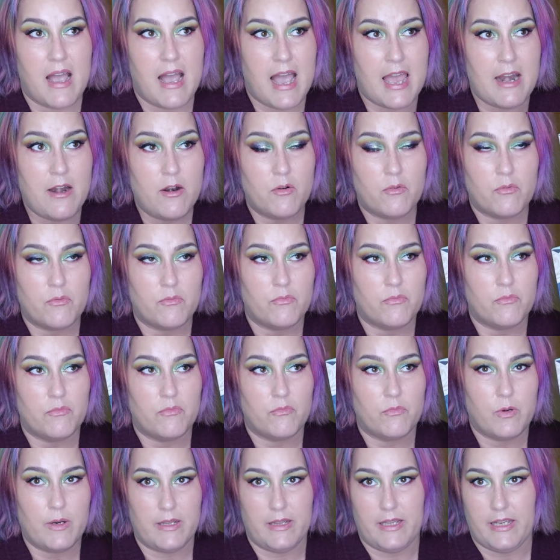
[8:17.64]
I don't
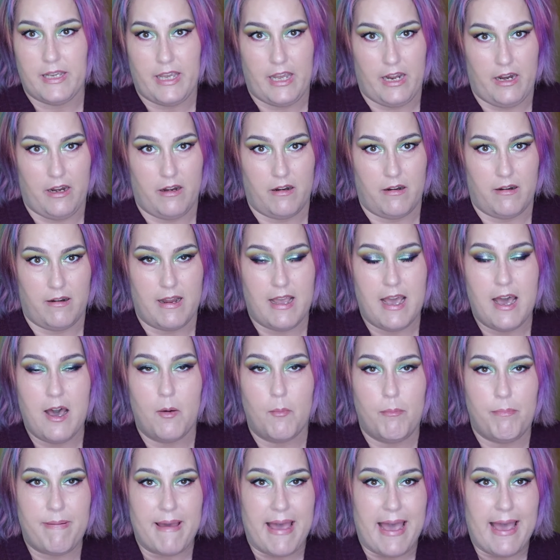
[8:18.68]
really care
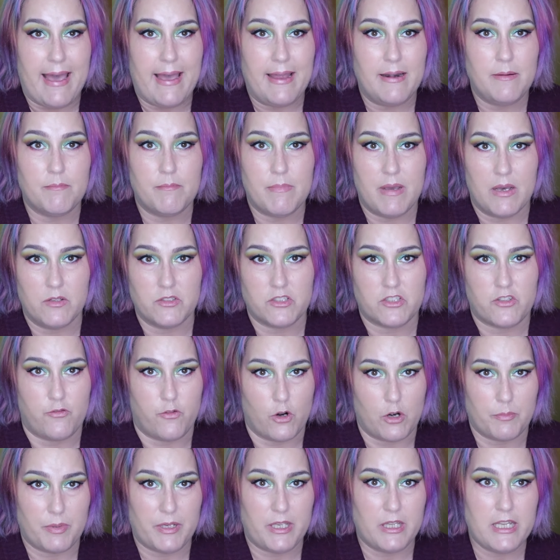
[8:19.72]
how bad Melt's
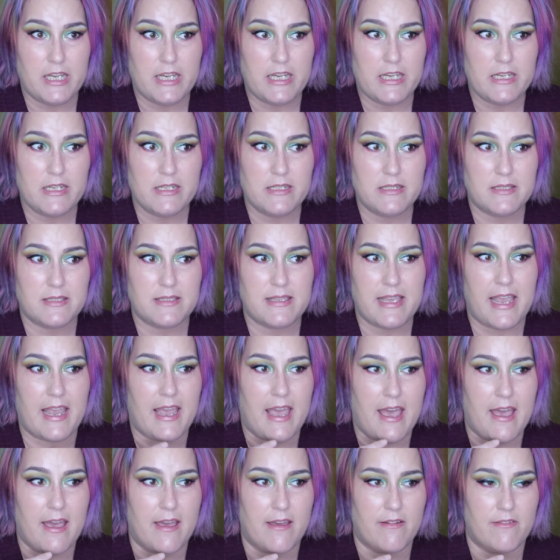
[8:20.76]
formula is. They
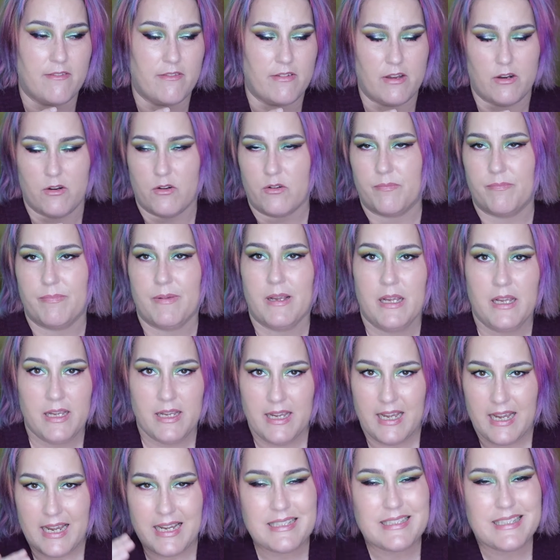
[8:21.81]
have, er,
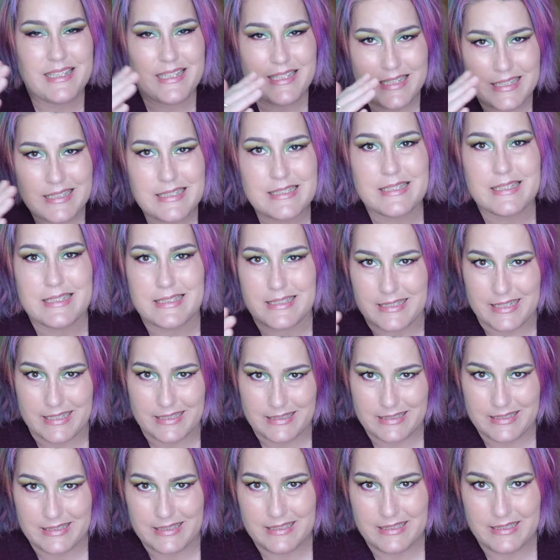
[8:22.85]
it's
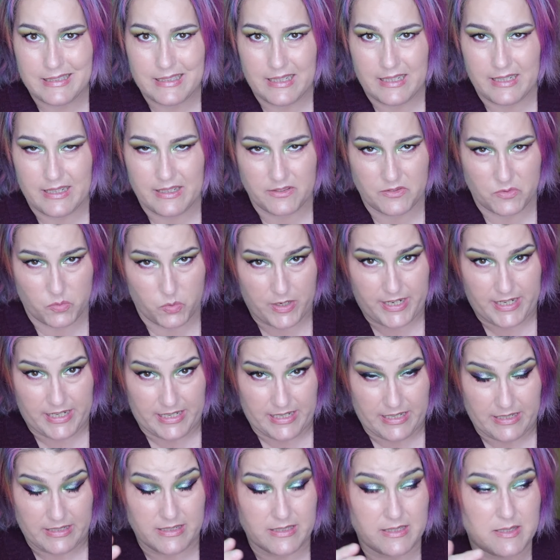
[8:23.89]
inconsistent is what it
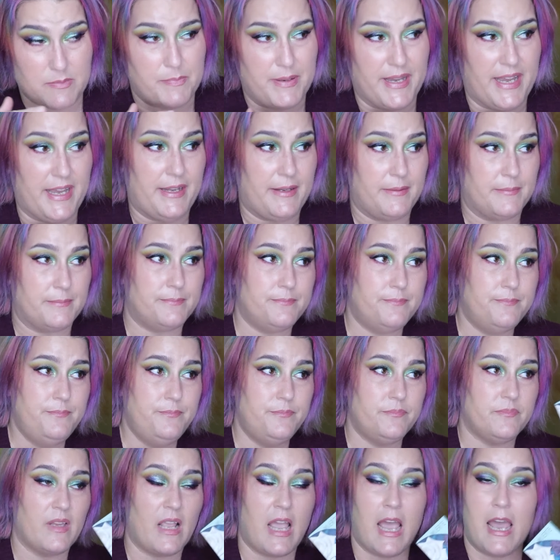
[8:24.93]
is, but
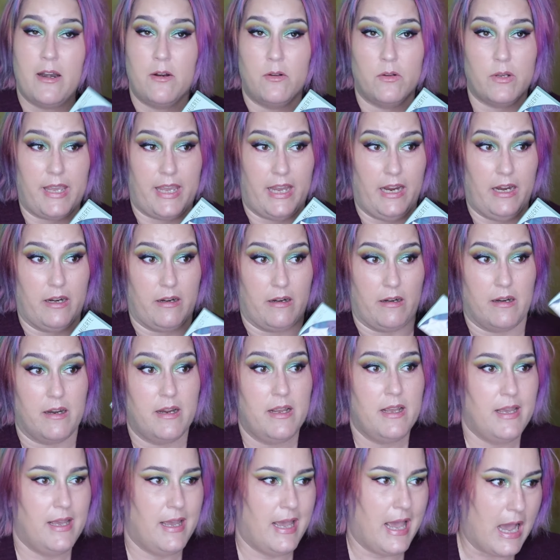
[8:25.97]
I don't care
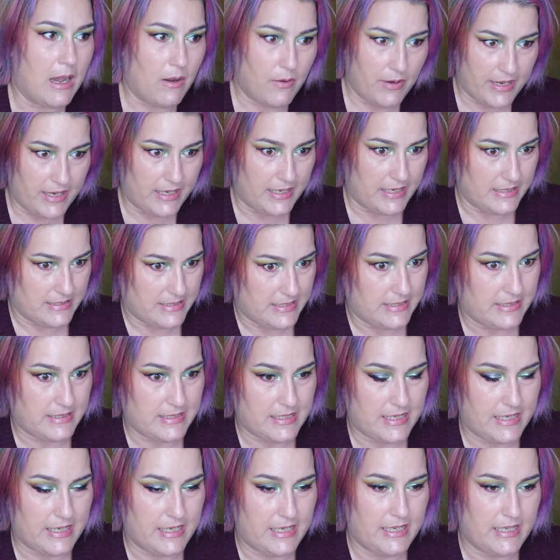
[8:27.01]
how
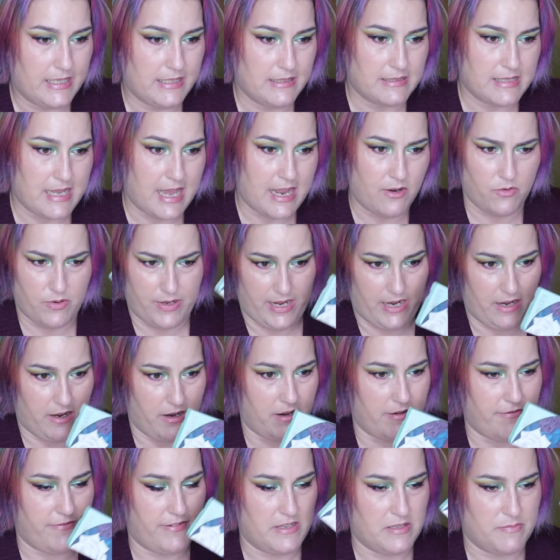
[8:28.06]
inconsistent it is. I don't
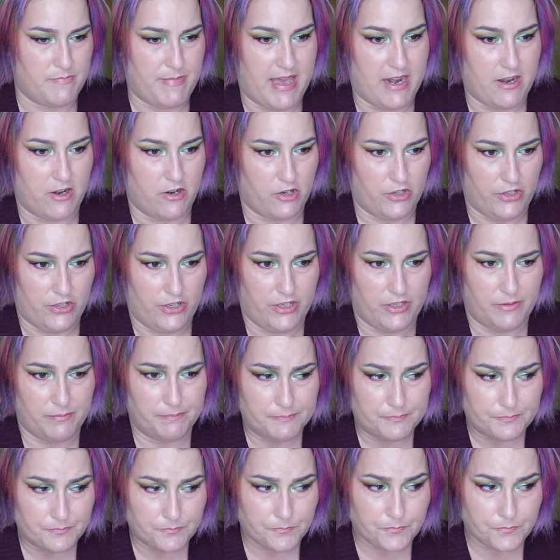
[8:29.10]
care if it's bad or good.